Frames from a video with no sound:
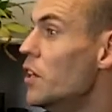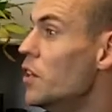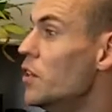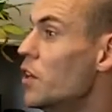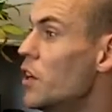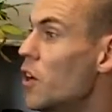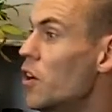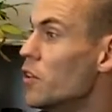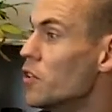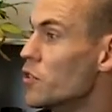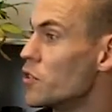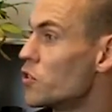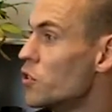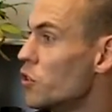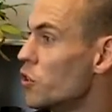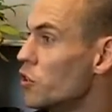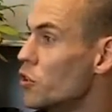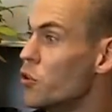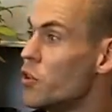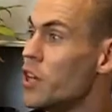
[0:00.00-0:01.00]
You know, and they're
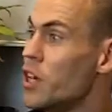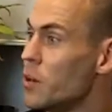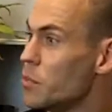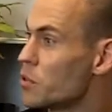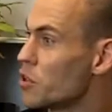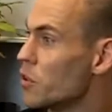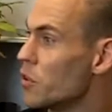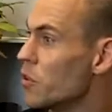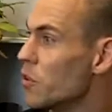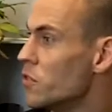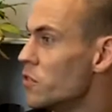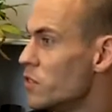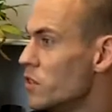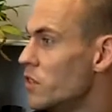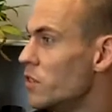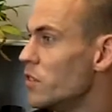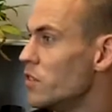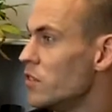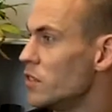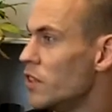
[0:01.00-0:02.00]
still going to do hip turns
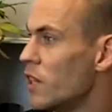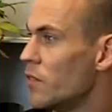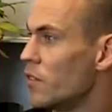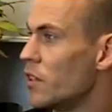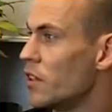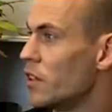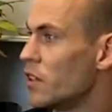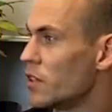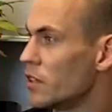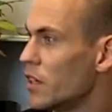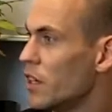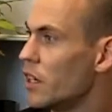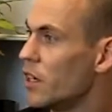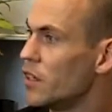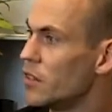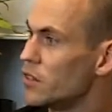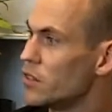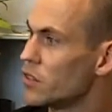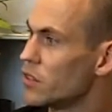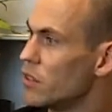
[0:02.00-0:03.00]
and everything like that.